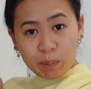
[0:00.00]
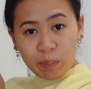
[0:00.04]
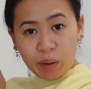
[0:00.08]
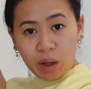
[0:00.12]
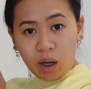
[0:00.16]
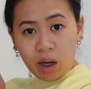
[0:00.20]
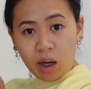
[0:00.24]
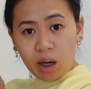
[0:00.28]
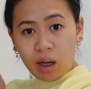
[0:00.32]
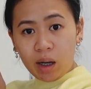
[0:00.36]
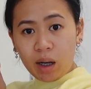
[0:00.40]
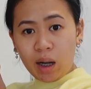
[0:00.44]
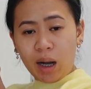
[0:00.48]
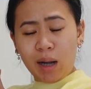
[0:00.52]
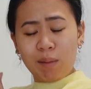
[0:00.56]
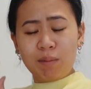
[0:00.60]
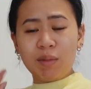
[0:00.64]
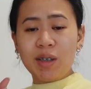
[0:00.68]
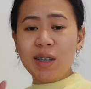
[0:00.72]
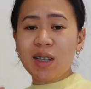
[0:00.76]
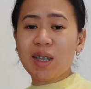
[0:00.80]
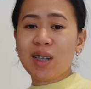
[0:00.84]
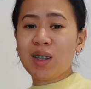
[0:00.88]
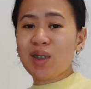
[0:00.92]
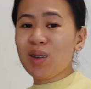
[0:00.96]
part. I'm
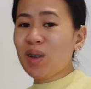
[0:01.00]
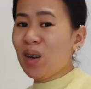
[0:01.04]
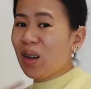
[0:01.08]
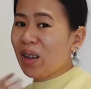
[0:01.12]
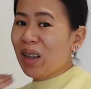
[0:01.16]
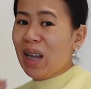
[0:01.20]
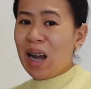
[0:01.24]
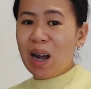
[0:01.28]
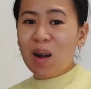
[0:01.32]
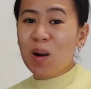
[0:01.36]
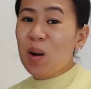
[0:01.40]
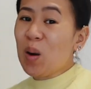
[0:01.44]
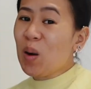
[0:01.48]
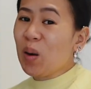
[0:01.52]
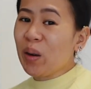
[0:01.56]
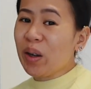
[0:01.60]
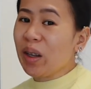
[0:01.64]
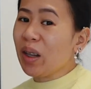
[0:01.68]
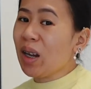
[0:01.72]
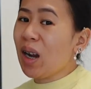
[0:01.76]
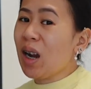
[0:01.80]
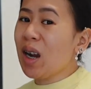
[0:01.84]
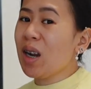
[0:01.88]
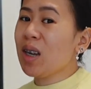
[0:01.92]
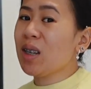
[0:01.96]
just not that
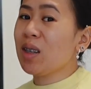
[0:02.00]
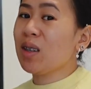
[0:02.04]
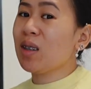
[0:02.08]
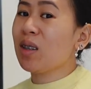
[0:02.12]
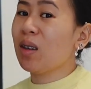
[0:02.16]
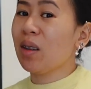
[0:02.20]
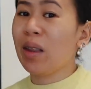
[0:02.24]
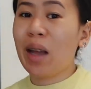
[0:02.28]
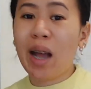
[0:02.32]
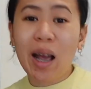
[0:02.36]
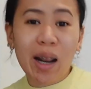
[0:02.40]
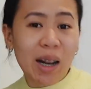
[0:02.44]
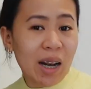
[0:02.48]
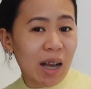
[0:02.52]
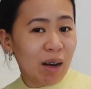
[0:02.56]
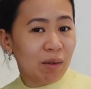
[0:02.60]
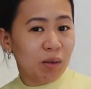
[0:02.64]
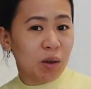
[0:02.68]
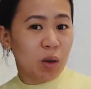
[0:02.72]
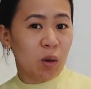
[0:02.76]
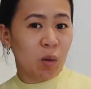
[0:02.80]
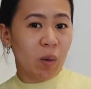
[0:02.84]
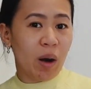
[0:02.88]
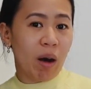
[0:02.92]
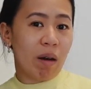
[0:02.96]
organized to that
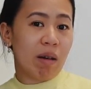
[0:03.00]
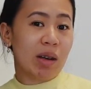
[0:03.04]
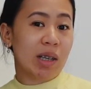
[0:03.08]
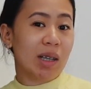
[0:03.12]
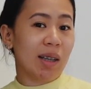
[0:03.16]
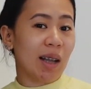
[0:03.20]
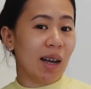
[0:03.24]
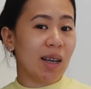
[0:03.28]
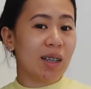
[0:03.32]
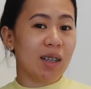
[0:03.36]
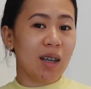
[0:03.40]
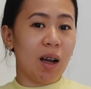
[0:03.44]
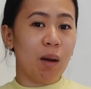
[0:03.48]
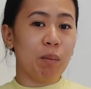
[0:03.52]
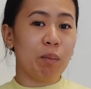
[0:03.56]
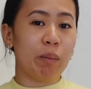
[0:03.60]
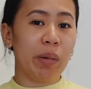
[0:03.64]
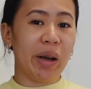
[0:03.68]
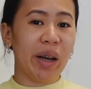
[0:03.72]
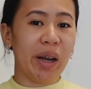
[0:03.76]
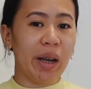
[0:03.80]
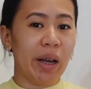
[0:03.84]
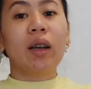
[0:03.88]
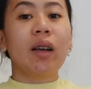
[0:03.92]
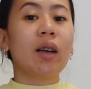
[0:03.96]
level where it's like done
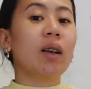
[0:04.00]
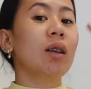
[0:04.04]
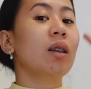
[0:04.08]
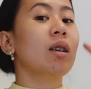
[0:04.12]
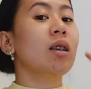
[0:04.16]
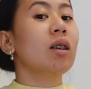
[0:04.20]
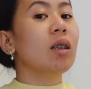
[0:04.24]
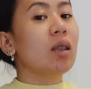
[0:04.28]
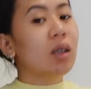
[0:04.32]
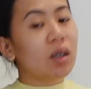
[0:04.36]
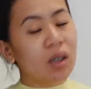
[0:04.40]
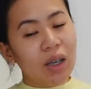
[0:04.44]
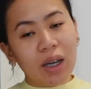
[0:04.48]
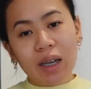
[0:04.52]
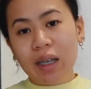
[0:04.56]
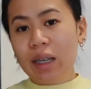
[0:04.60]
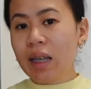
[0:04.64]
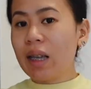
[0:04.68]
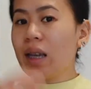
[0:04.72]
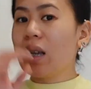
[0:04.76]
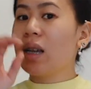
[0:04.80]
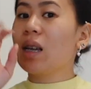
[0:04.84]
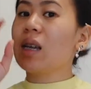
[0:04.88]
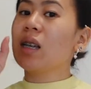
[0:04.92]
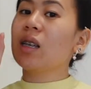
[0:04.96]
by
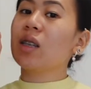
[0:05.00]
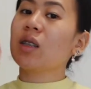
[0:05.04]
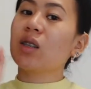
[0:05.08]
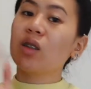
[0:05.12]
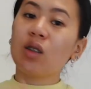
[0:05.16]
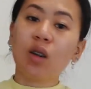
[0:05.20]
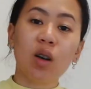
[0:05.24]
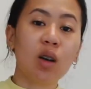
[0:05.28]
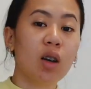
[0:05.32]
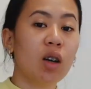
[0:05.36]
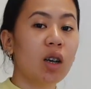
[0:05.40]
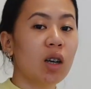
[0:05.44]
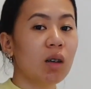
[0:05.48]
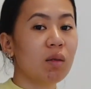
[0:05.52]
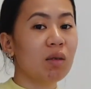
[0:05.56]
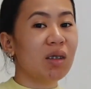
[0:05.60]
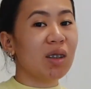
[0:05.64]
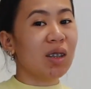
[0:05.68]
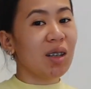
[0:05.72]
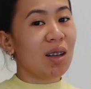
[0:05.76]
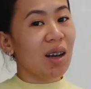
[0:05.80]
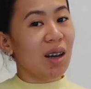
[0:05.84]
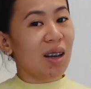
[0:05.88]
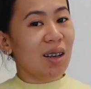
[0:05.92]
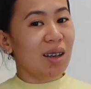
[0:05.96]
jackets, tops,
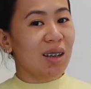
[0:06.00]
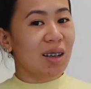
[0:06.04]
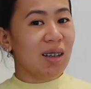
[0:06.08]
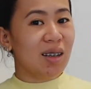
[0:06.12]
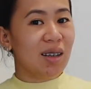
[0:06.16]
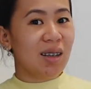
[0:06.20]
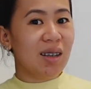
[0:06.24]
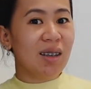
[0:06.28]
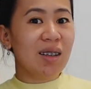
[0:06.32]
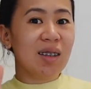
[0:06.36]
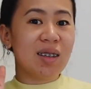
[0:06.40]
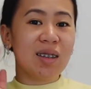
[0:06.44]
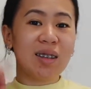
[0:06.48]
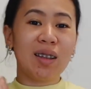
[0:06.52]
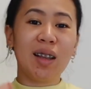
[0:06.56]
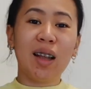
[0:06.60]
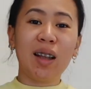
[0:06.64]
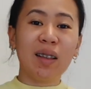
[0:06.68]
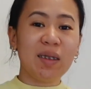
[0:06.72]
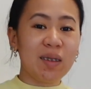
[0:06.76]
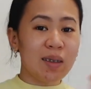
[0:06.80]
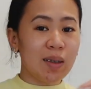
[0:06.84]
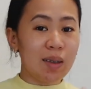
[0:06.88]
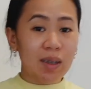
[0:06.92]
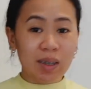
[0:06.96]
colors,
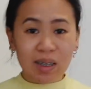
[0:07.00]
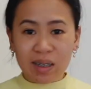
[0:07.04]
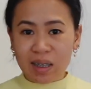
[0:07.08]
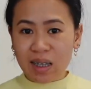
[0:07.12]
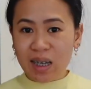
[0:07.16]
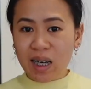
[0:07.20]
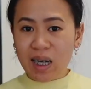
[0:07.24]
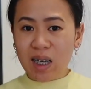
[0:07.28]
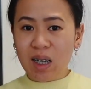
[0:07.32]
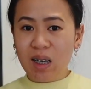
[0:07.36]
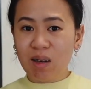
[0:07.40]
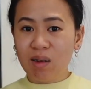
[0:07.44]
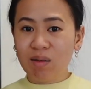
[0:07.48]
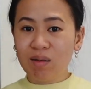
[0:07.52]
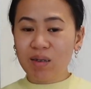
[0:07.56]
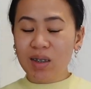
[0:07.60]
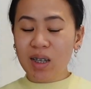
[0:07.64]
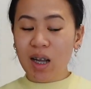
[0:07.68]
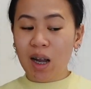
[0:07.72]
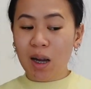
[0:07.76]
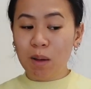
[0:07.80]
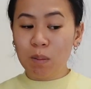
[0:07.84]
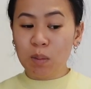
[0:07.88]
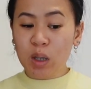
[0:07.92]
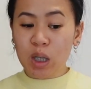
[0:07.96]
lengths and sleeves.
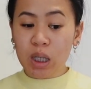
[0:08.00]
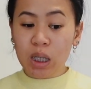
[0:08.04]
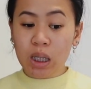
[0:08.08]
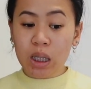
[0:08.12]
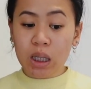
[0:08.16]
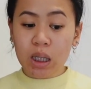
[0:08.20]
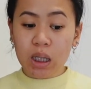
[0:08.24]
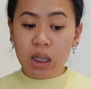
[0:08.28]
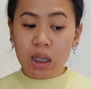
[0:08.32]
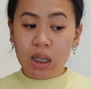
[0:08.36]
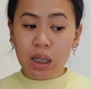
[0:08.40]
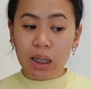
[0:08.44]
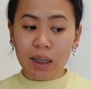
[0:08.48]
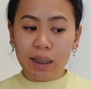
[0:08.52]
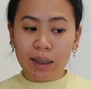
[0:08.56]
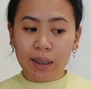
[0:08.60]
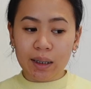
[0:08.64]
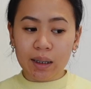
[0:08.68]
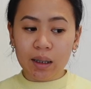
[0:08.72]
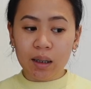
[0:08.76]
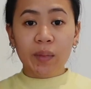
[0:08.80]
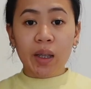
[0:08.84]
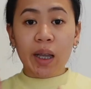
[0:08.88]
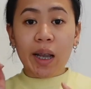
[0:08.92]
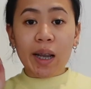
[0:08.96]
I'm just like,
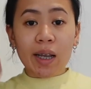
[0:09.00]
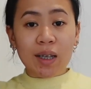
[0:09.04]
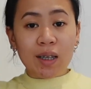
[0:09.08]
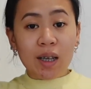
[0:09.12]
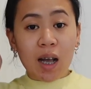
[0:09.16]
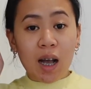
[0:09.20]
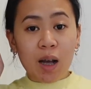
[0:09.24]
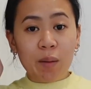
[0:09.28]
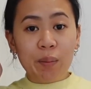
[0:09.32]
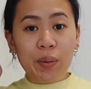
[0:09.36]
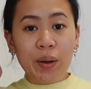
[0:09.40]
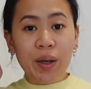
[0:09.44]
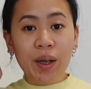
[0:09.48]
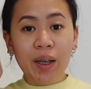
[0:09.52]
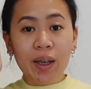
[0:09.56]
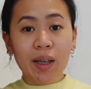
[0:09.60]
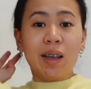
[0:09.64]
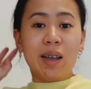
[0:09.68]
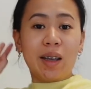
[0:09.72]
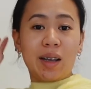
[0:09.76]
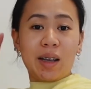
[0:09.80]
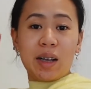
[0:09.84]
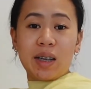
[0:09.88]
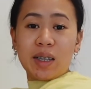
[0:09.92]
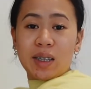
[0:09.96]
it's up.
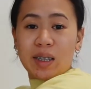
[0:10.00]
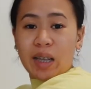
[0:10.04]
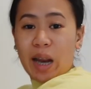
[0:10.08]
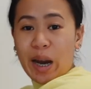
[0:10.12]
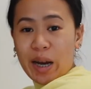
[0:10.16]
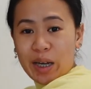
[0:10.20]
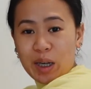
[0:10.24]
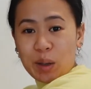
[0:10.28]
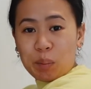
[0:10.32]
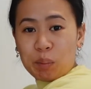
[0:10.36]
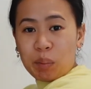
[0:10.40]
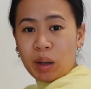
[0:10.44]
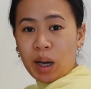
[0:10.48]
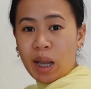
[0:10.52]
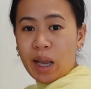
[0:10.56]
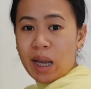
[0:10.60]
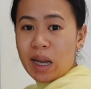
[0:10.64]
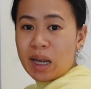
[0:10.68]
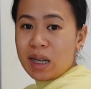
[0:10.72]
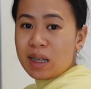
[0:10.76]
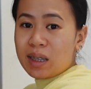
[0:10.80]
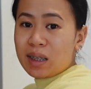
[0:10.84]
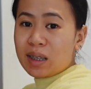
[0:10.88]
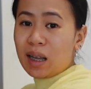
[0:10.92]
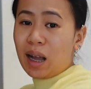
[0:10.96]
It's staying in
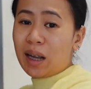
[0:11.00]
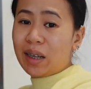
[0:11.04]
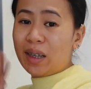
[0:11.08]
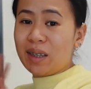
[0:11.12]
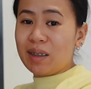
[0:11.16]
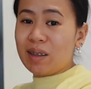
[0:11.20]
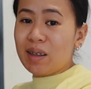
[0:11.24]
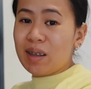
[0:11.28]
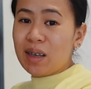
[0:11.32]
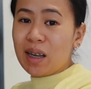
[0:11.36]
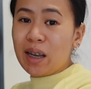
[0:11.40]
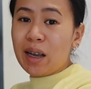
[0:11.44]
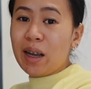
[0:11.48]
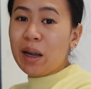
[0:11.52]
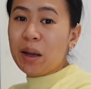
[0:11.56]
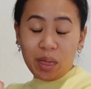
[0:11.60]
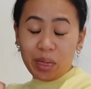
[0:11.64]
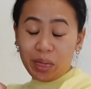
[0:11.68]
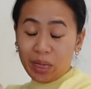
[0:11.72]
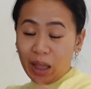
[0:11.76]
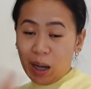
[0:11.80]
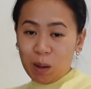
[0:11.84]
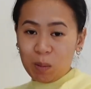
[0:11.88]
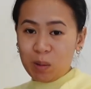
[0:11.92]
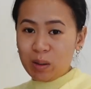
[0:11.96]
place. I can see it.
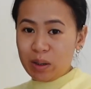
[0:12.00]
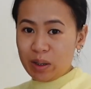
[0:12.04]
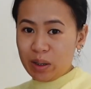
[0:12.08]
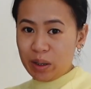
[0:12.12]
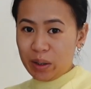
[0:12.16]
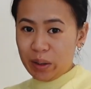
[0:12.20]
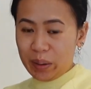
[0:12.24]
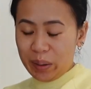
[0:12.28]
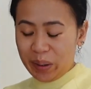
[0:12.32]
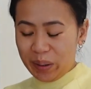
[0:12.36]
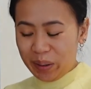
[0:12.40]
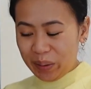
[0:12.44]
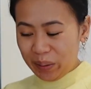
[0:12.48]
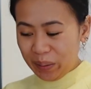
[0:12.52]
That will do.